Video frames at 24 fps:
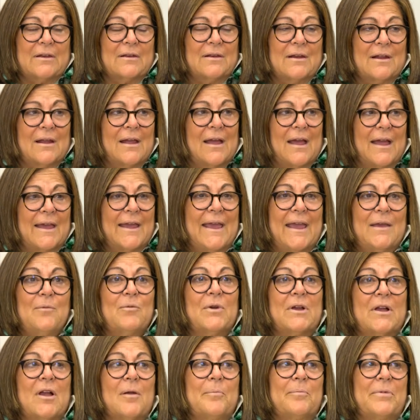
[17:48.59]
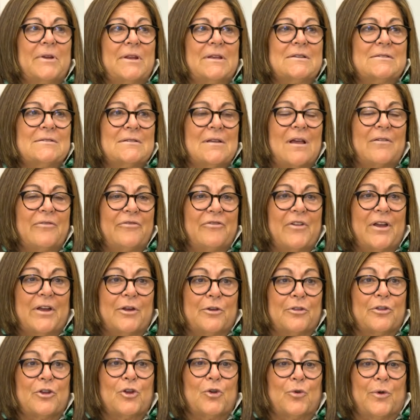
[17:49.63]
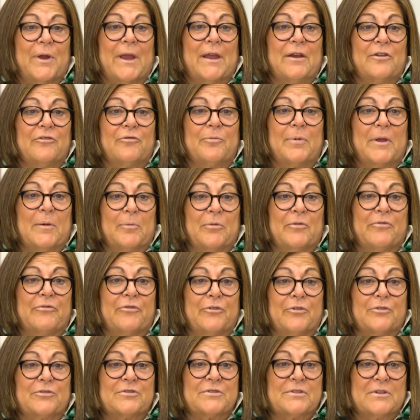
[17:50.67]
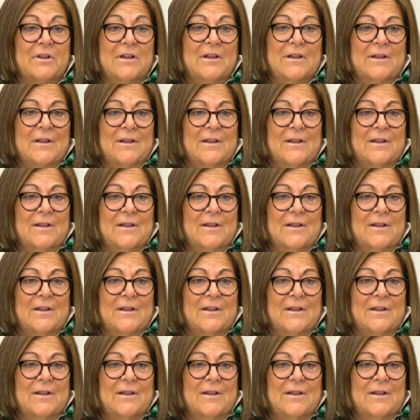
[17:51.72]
And I hate when companies fire the creative people first.